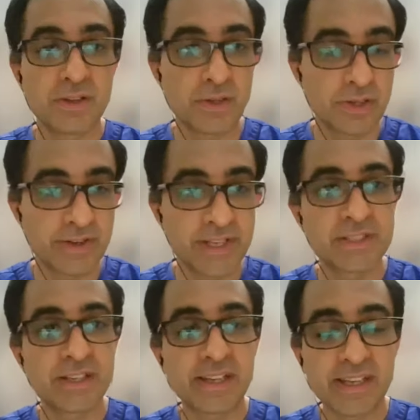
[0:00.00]

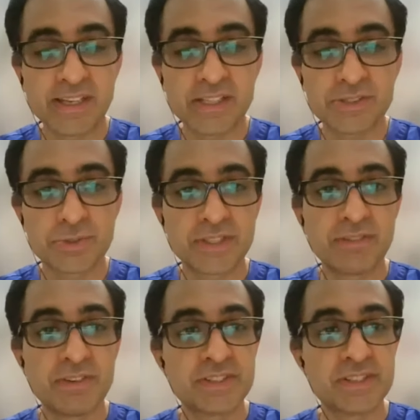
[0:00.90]
regional areas to say
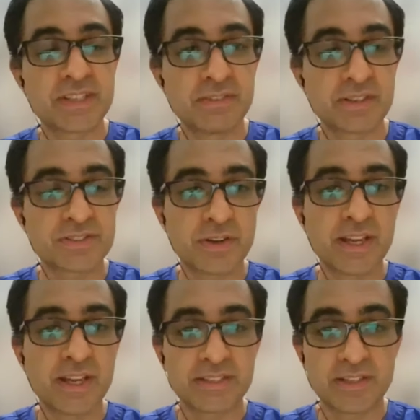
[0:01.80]
which is our
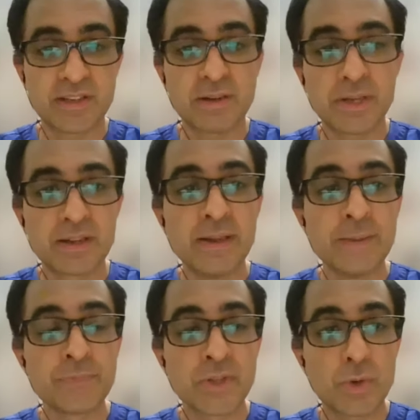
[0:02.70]
strain, et cetera. But
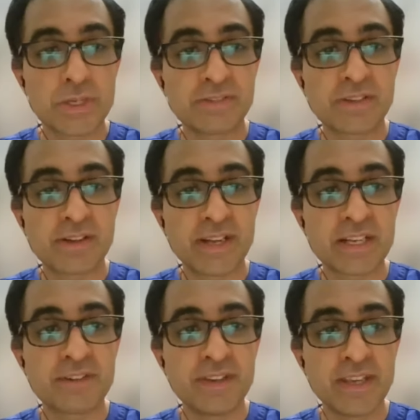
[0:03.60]
whatever
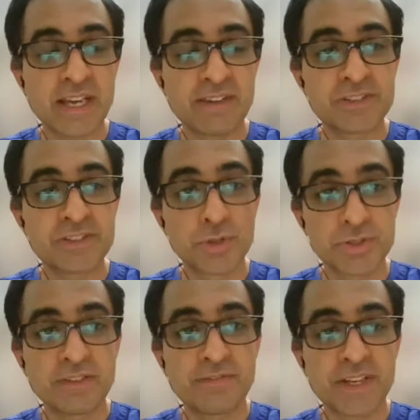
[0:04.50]
data we have is
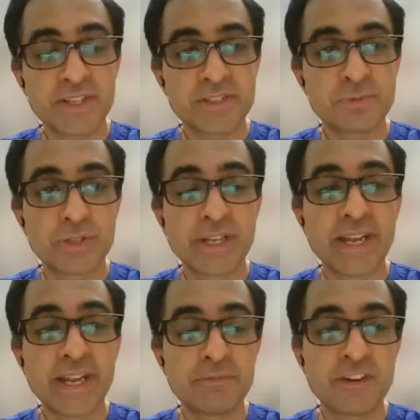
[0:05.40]
most infections, more than
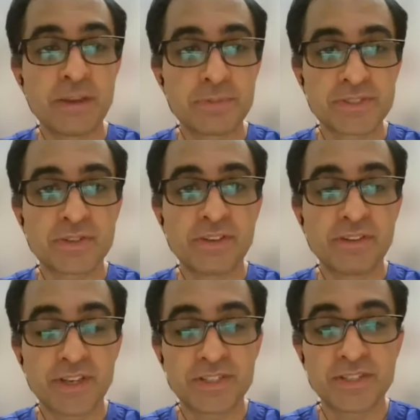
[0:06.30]
85% of
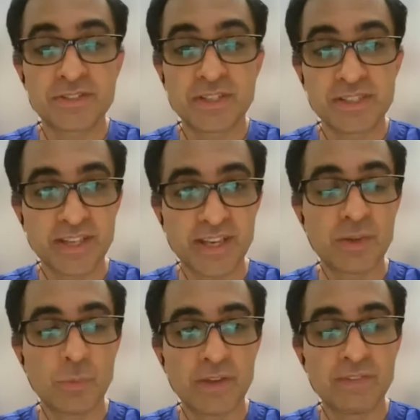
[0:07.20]
infections in the
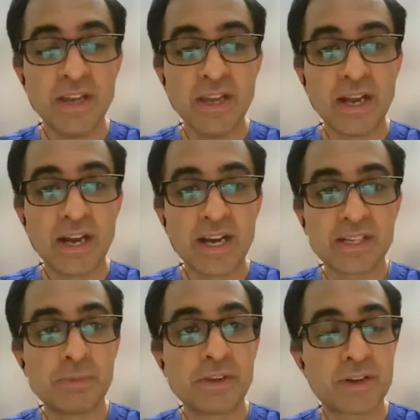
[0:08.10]
second wave are
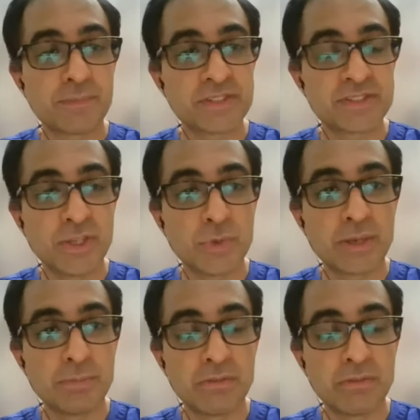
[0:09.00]
coming from this new double